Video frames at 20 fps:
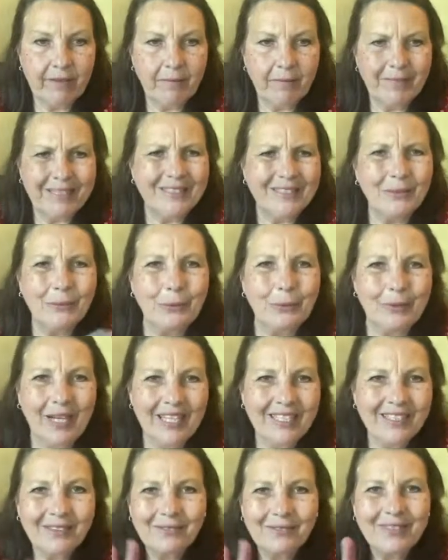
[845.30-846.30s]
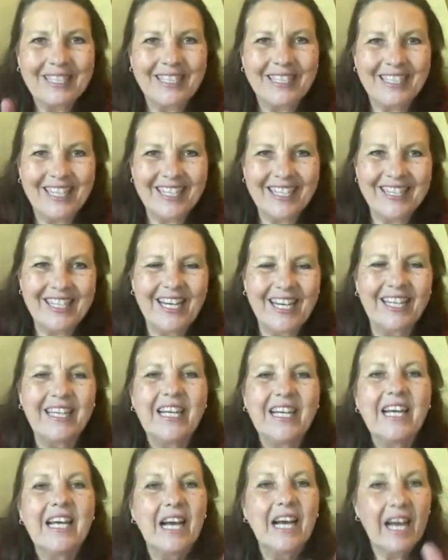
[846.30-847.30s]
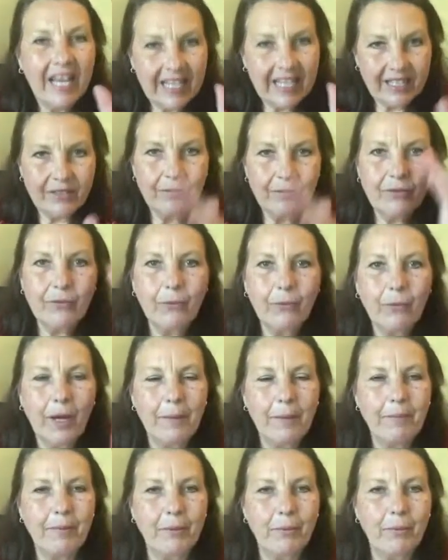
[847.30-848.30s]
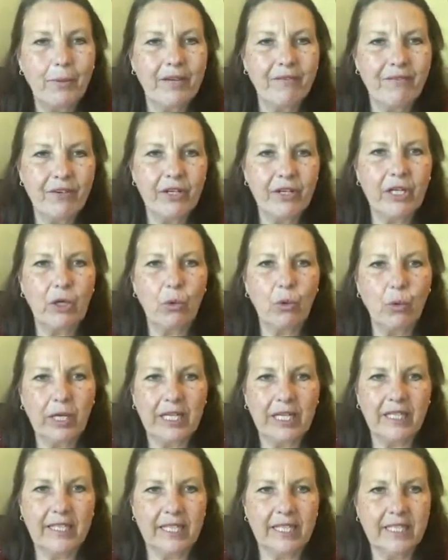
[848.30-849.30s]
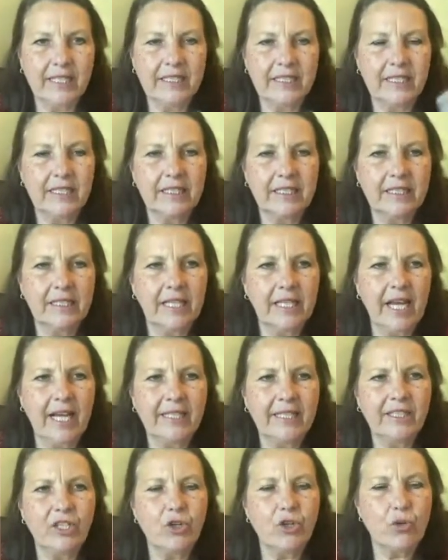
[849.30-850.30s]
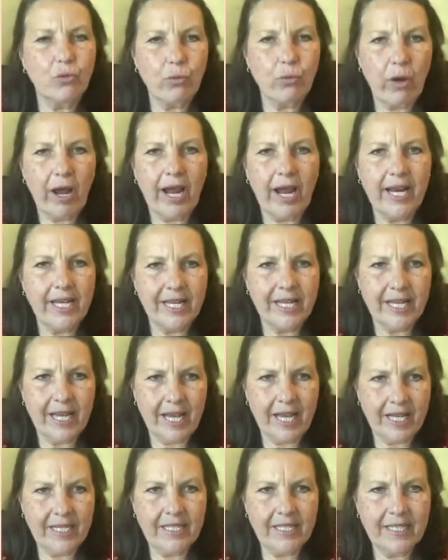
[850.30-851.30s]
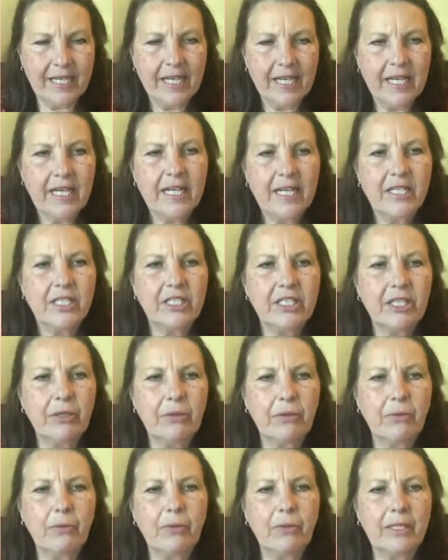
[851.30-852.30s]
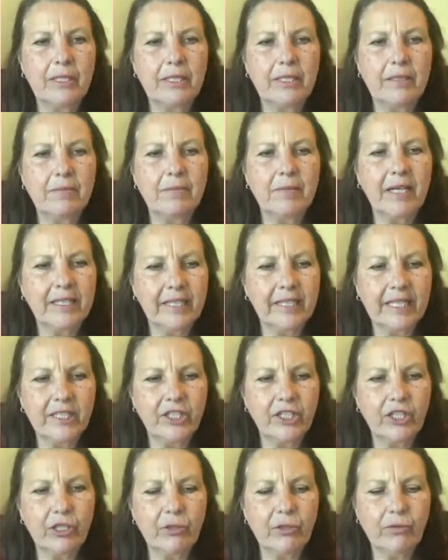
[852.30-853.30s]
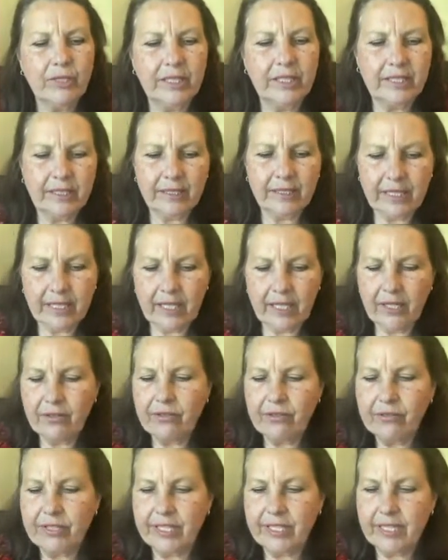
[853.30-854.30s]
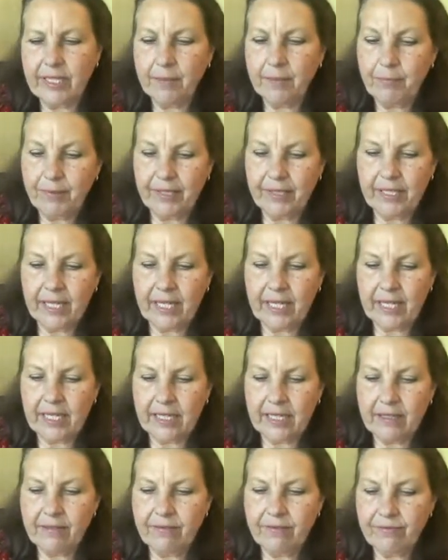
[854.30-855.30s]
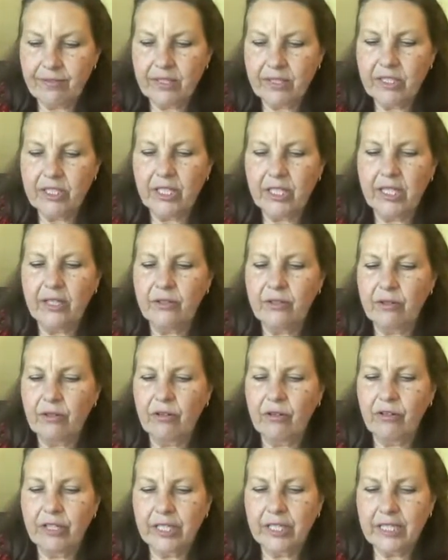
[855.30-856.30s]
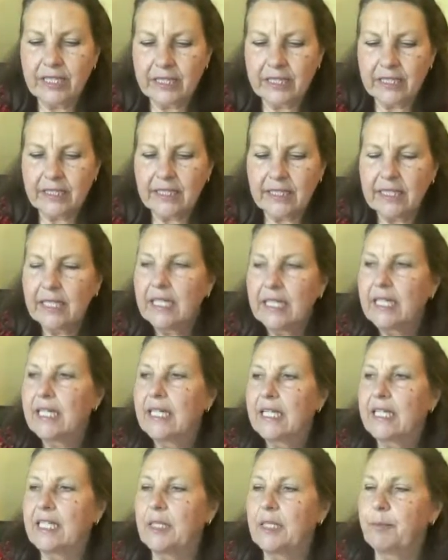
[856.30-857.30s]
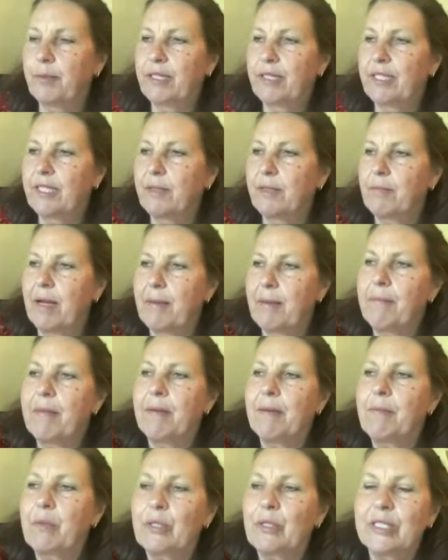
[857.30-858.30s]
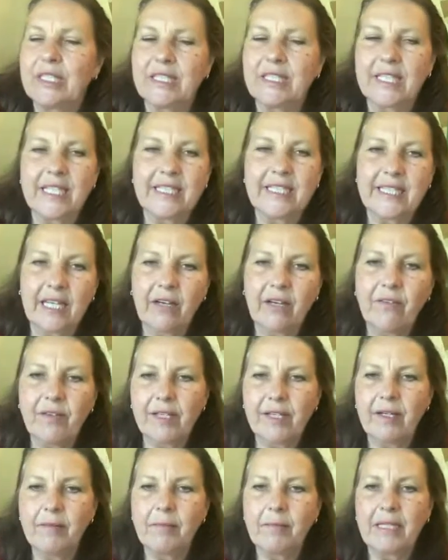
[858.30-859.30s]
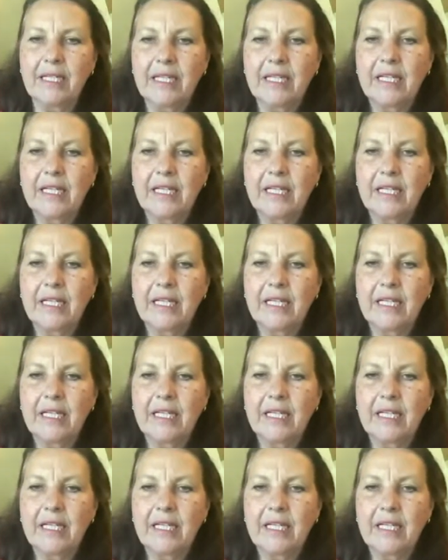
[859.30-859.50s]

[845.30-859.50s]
I'm like, "Ooh, I don't really like that." I can wipe it away very quickly because it hasn't dried yet. So I like to use it. The other tip that I give to other artists, especially my members, is I tell them,